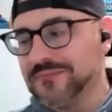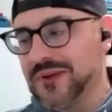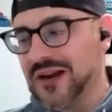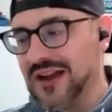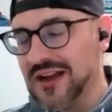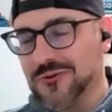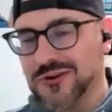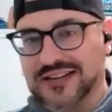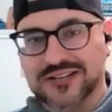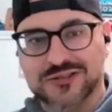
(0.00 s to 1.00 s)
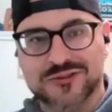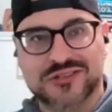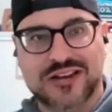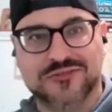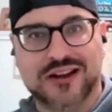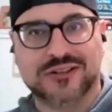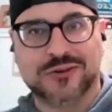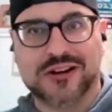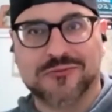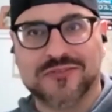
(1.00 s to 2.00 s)
But I, I don't want to get too sidetracked. I
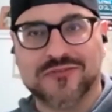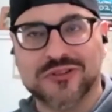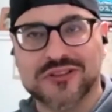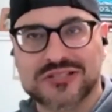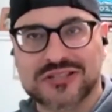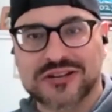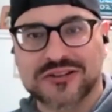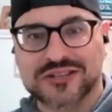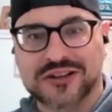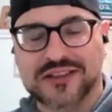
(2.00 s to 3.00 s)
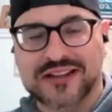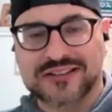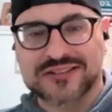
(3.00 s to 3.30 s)
want to reveal this and then I'll tell that